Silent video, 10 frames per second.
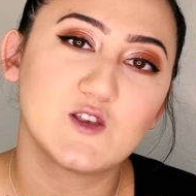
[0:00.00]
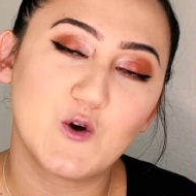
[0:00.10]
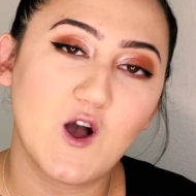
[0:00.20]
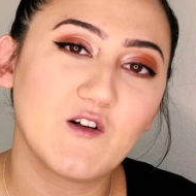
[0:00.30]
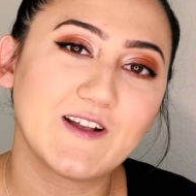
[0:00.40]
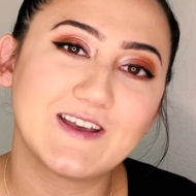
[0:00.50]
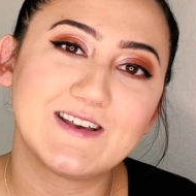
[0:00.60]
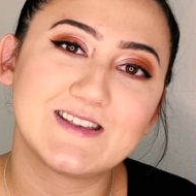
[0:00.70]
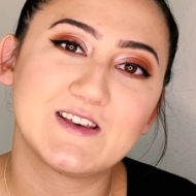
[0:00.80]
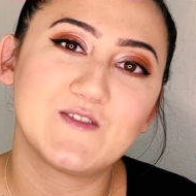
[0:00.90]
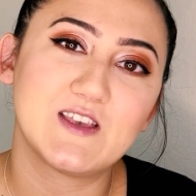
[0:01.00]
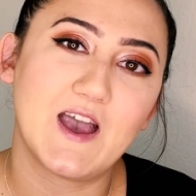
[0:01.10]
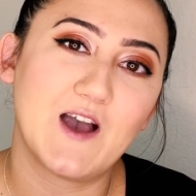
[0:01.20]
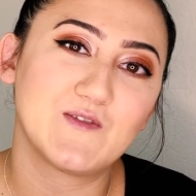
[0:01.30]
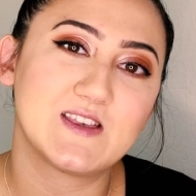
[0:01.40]
So all adhesives
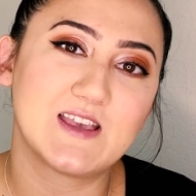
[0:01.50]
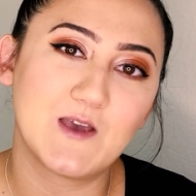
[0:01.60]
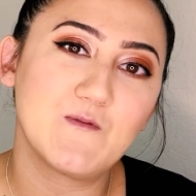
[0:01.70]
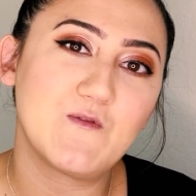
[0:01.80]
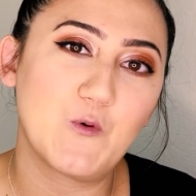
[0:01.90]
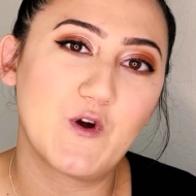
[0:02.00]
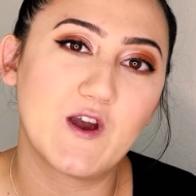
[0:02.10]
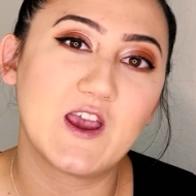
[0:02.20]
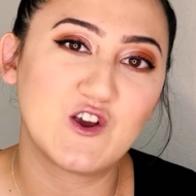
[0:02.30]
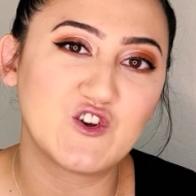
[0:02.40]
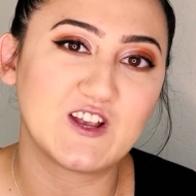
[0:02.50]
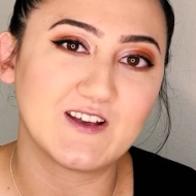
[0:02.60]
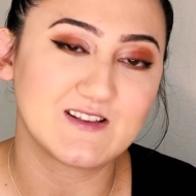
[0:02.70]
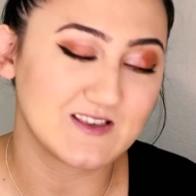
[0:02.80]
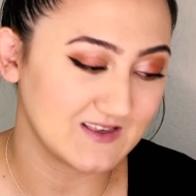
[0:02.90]
have the same 4
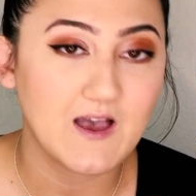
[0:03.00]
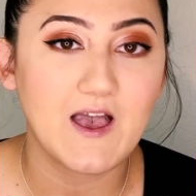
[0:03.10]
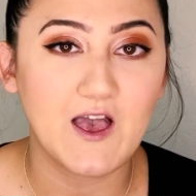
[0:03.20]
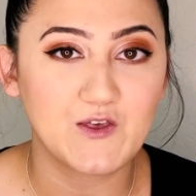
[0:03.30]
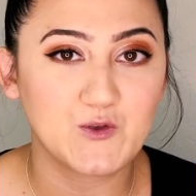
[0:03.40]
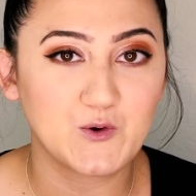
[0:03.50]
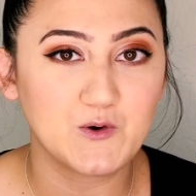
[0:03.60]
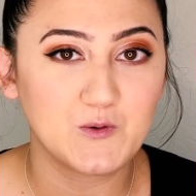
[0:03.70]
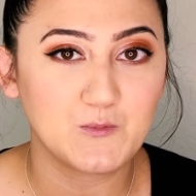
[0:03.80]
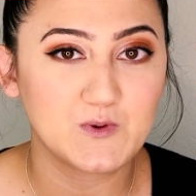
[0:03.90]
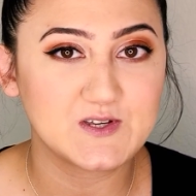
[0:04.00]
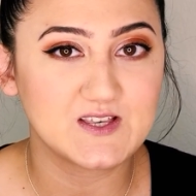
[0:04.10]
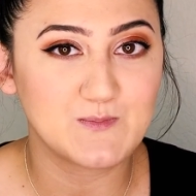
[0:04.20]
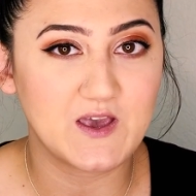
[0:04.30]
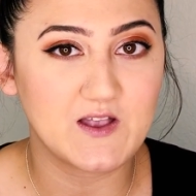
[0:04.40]
ingredients. Ethyl, which
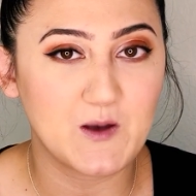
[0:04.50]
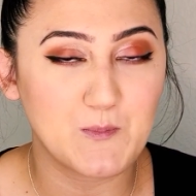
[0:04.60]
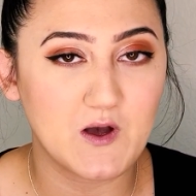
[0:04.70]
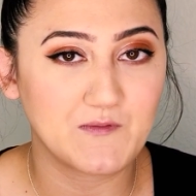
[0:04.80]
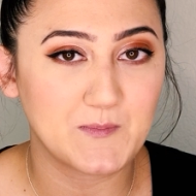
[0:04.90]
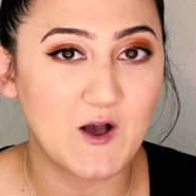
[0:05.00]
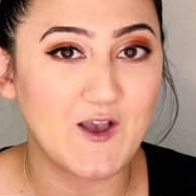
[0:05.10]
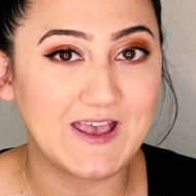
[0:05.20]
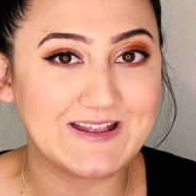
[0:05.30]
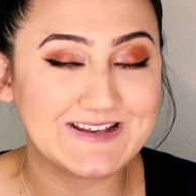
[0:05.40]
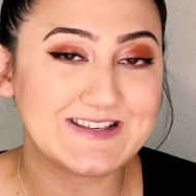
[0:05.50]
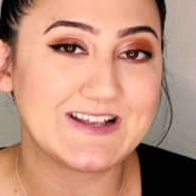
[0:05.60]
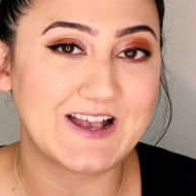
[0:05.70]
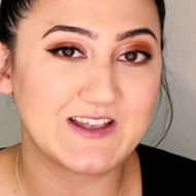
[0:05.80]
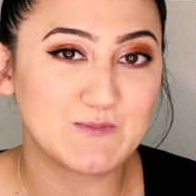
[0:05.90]
is made up of about 80 to
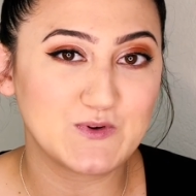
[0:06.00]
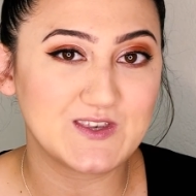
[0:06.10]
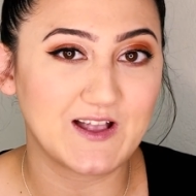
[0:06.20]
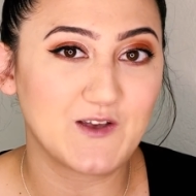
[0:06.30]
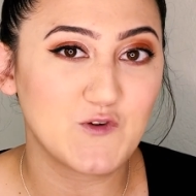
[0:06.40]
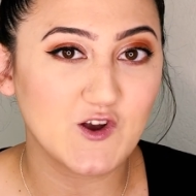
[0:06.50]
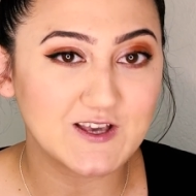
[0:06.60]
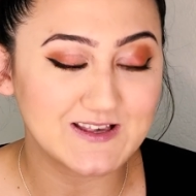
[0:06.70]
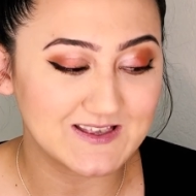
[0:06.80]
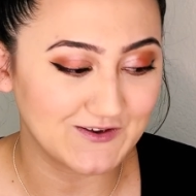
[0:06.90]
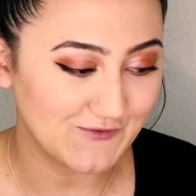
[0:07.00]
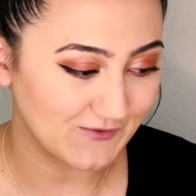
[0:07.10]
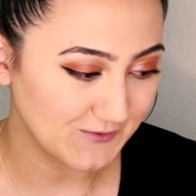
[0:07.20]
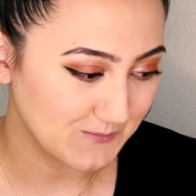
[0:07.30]
90% of your adhesive.